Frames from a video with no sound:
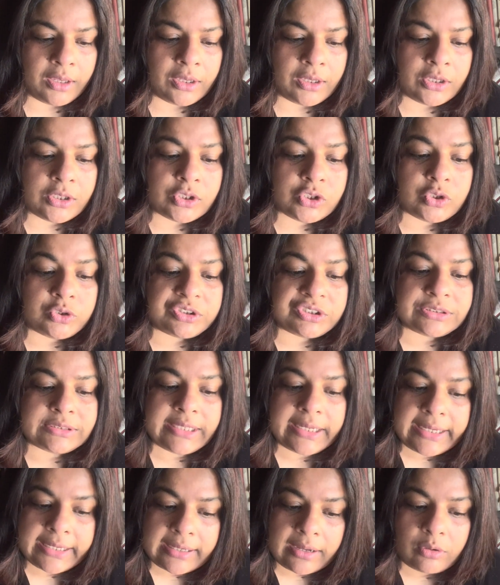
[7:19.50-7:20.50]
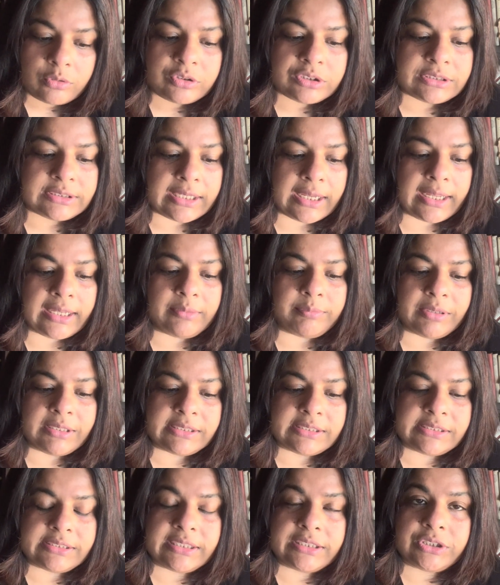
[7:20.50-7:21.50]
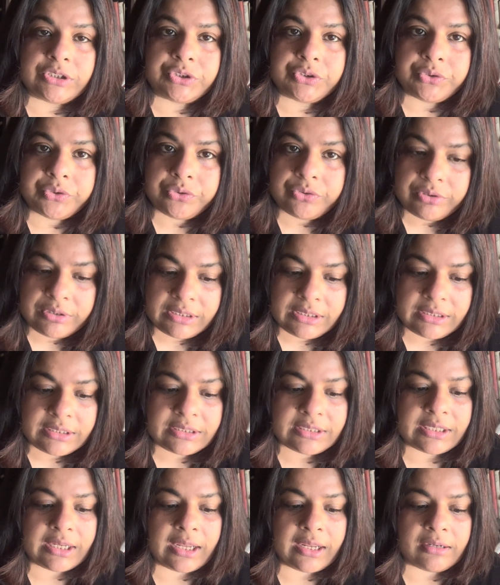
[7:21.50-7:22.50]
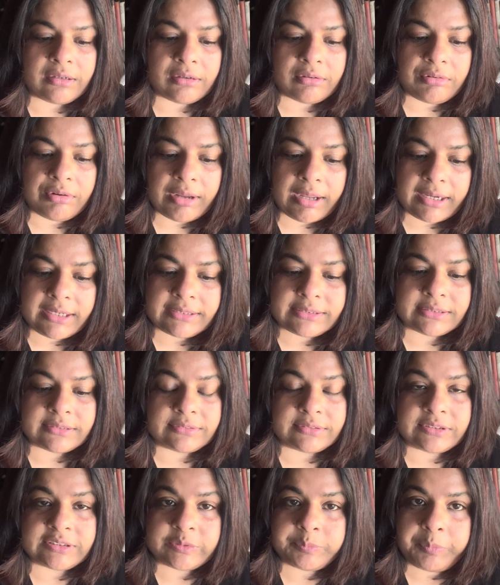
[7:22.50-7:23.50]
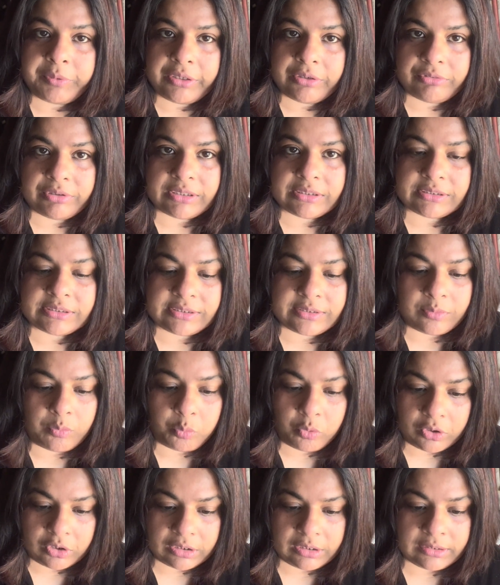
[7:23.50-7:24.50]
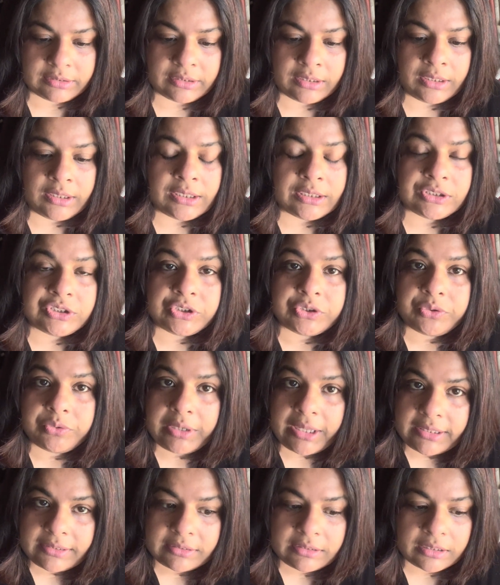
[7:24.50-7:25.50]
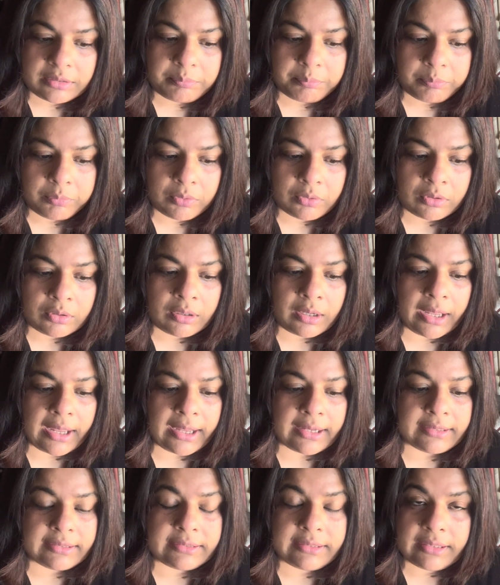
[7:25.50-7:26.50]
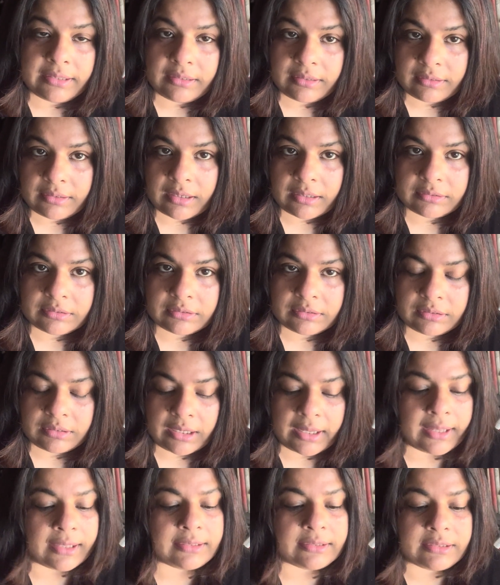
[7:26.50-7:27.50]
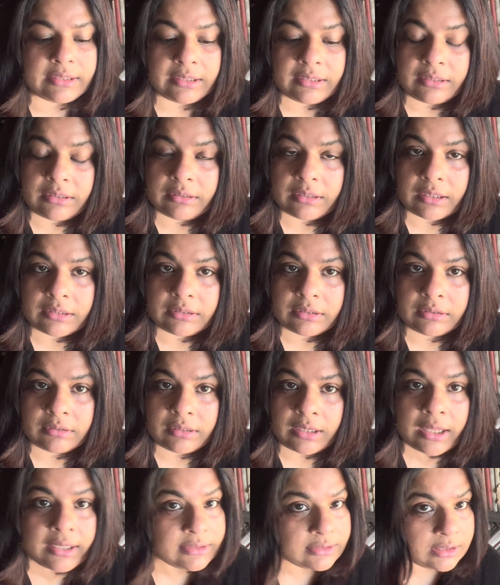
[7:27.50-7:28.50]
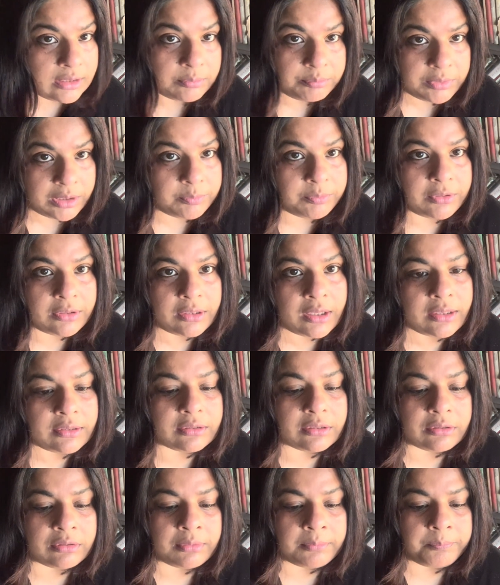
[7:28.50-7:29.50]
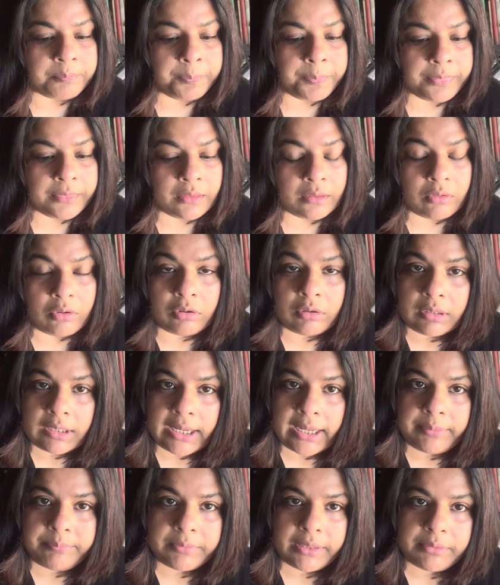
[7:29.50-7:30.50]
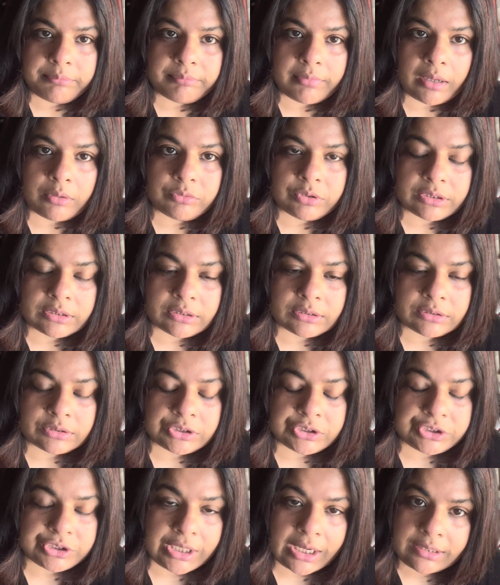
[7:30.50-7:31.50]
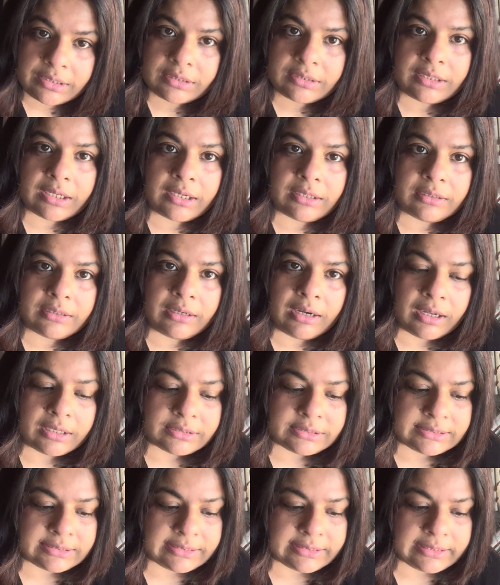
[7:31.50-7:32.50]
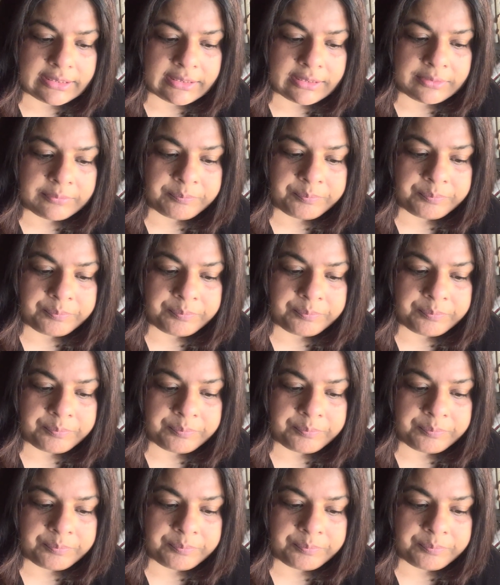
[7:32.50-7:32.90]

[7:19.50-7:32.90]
So take out time instead to read and write and experience the world. To write that book and then another and then another and then maybe another. Or climb that mountain, shatter that glass ceiling.